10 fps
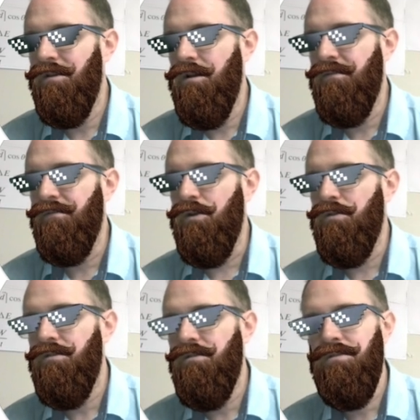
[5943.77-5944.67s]

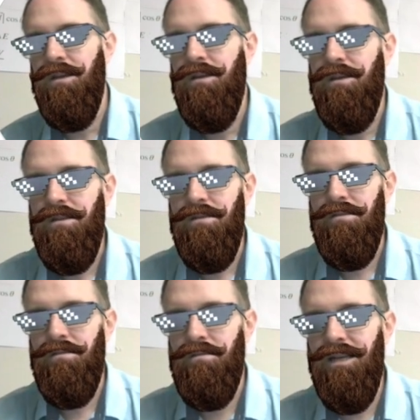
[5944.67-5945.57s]
volts.
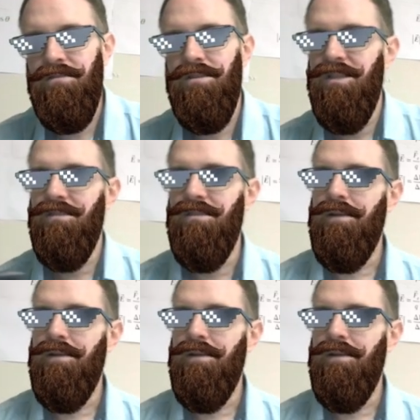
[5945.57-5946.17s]
So that's going to be C.